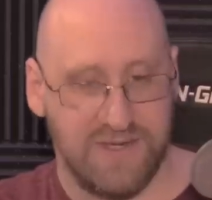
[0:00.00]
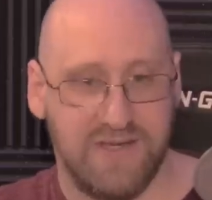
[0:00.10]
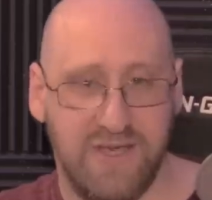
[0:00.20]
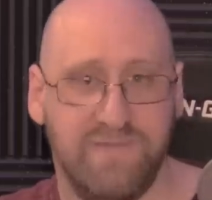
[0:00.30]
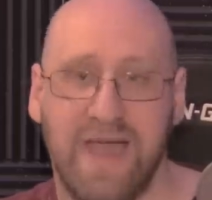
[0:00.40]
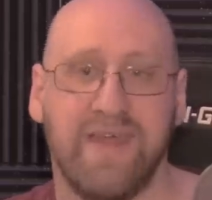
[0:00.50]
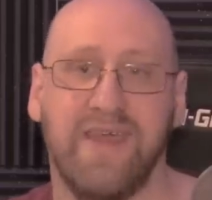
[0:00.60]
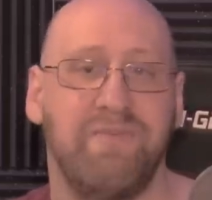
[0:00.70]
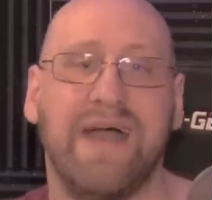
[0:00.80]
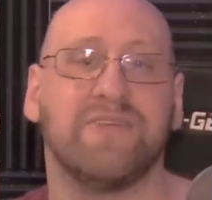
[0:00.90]
You've got to
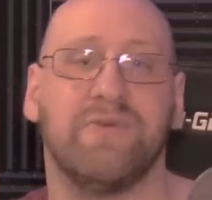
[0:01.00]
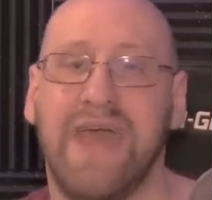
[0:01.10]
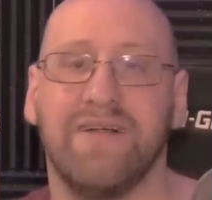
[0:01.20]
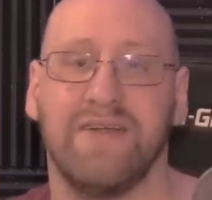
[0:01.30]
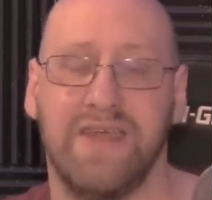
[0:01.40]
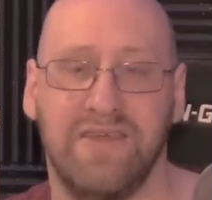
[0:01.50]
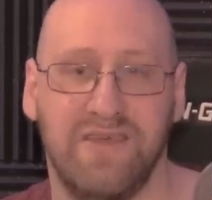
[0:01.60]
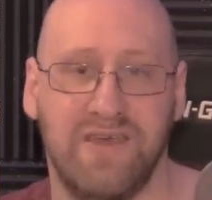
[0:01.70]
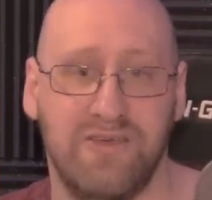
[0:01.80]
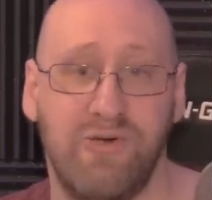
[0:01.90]
get back to reality.
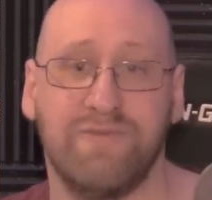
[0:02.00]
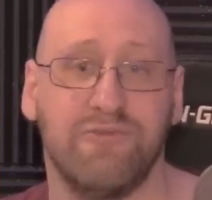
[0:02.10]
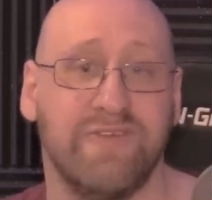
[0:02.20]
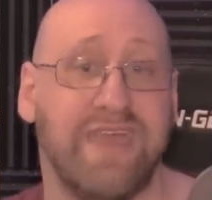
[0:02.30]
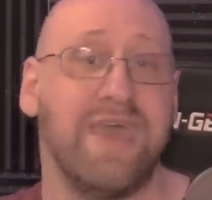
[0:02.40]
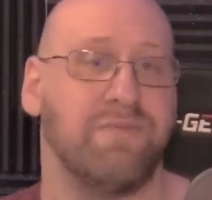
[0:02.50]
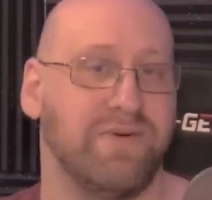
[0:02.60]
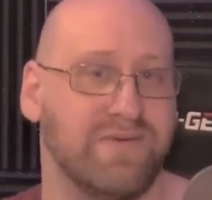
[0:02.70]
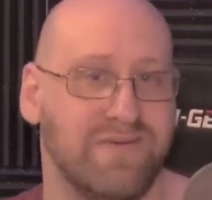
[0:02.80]
Yeah, you have to escape.